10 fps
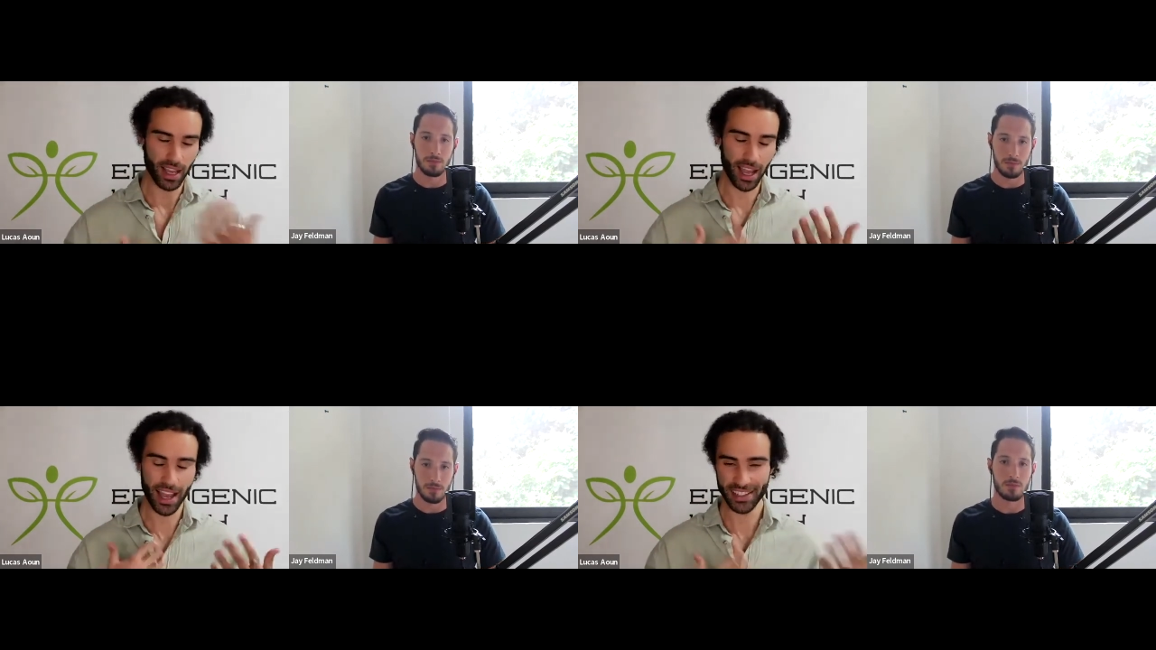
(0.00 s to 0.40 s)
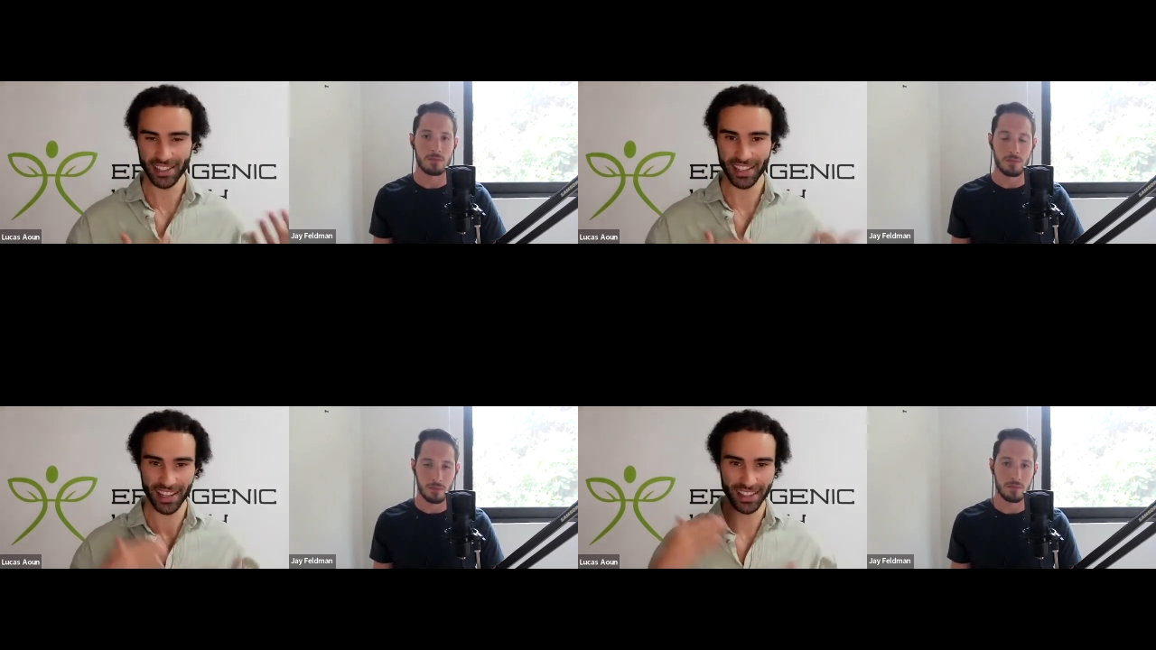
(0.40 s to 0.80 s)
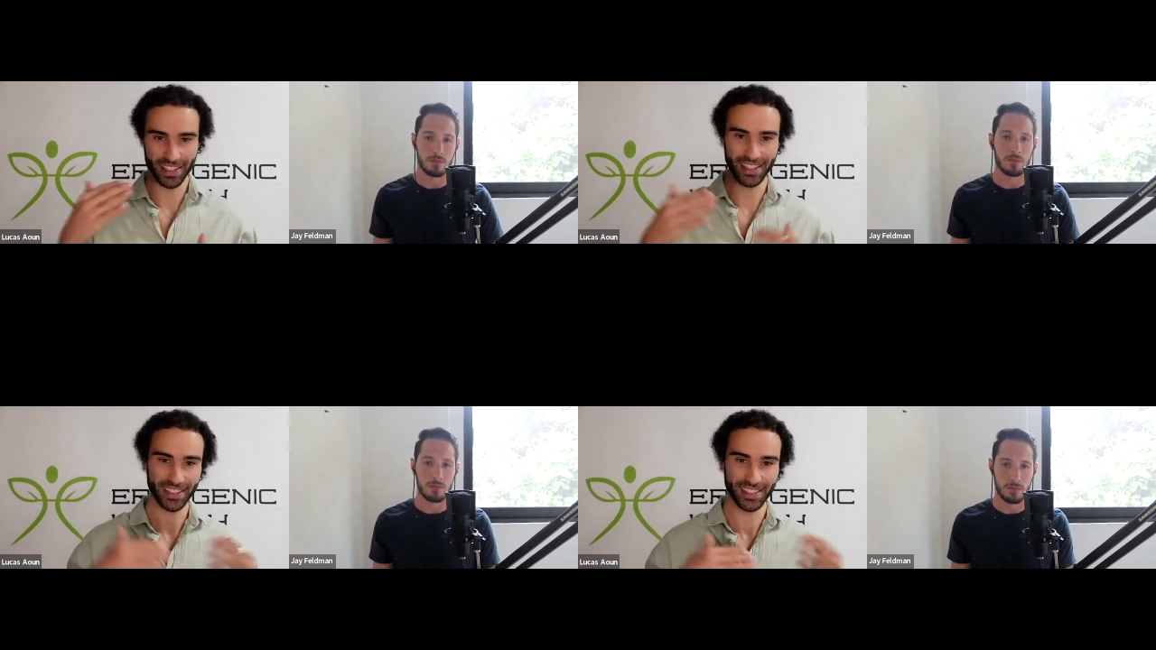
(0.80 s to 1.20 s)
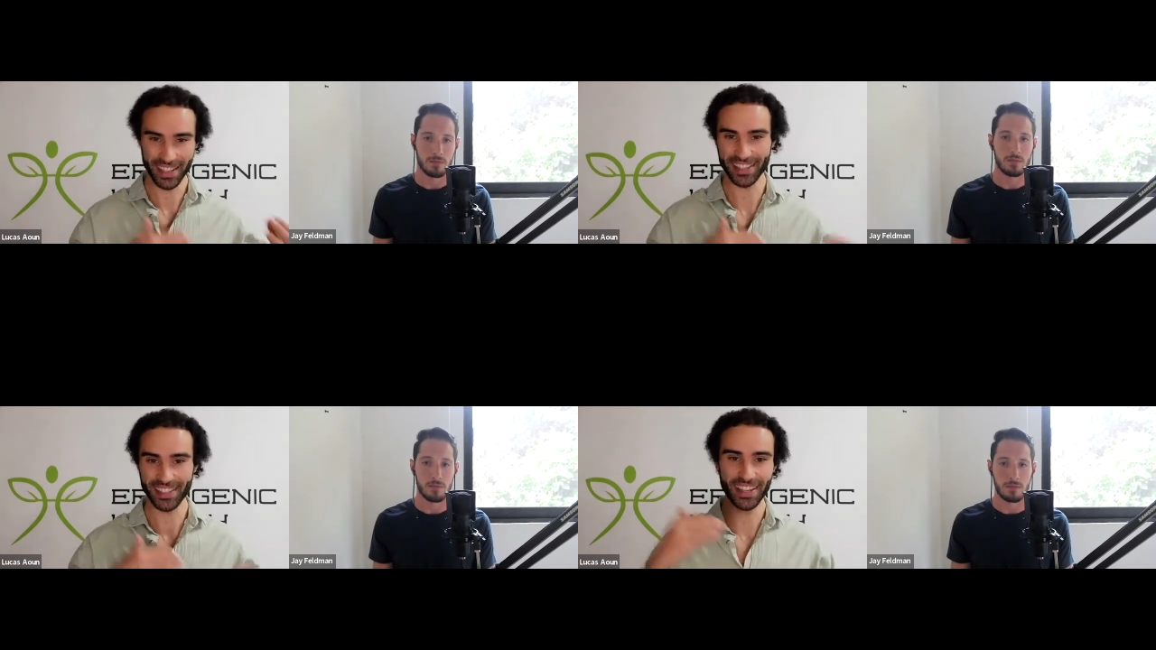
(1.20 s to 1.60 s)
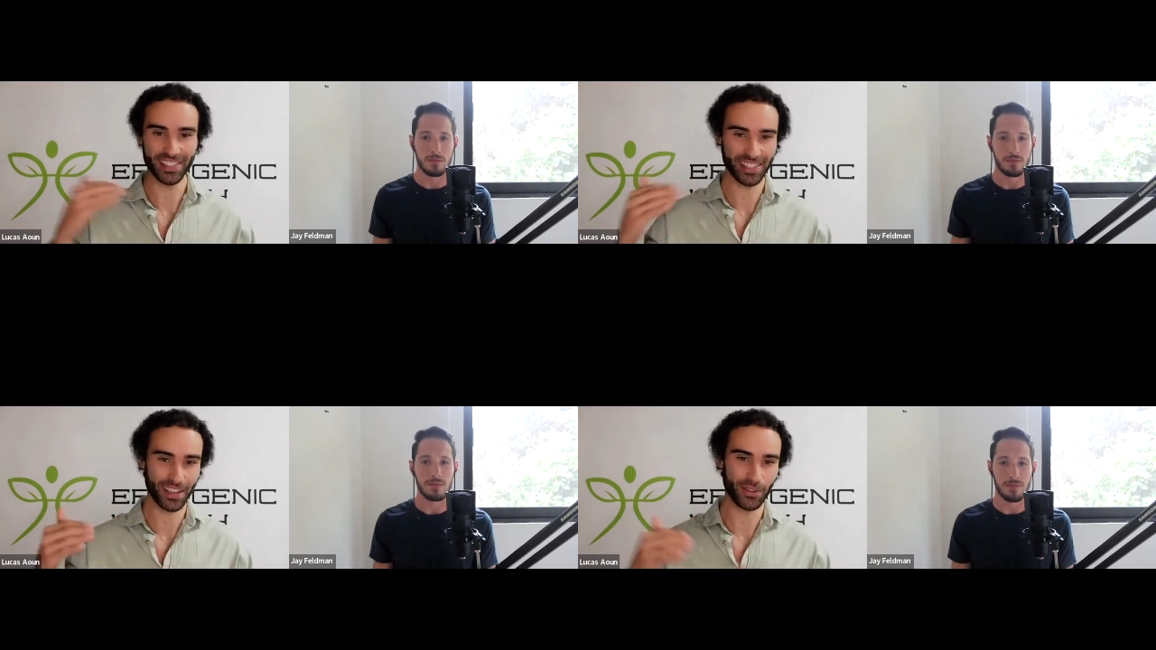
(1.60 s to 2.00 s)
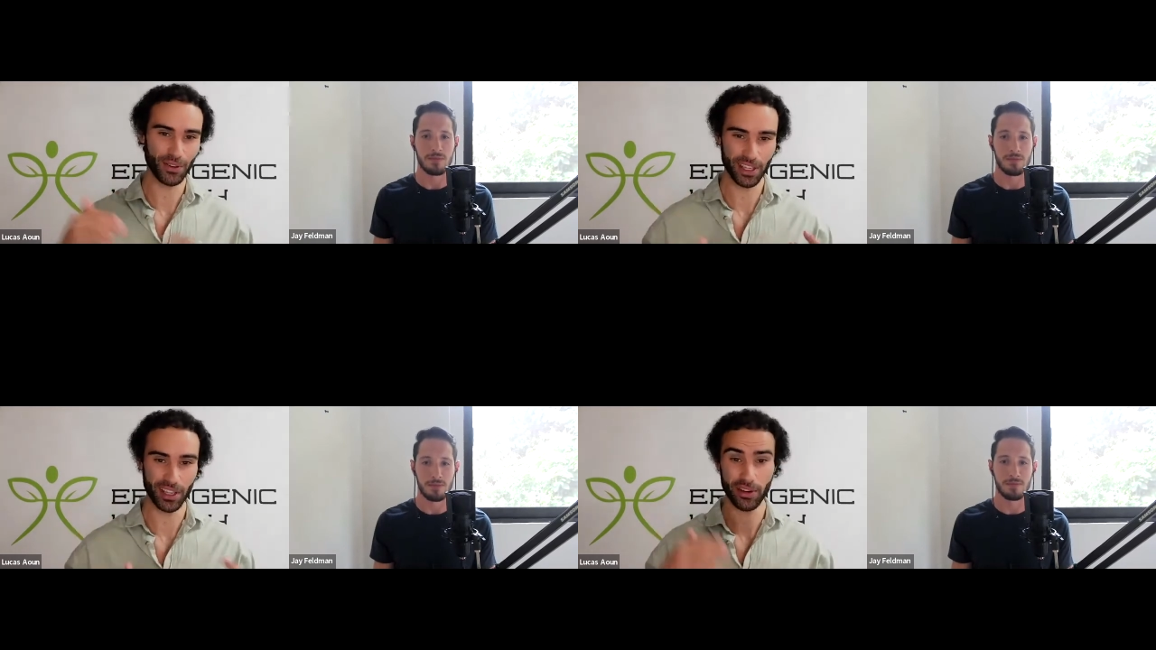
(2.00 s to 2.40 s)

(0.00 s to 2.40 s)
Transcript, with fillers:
Speaker 1: I understand the TSH, T4, T3.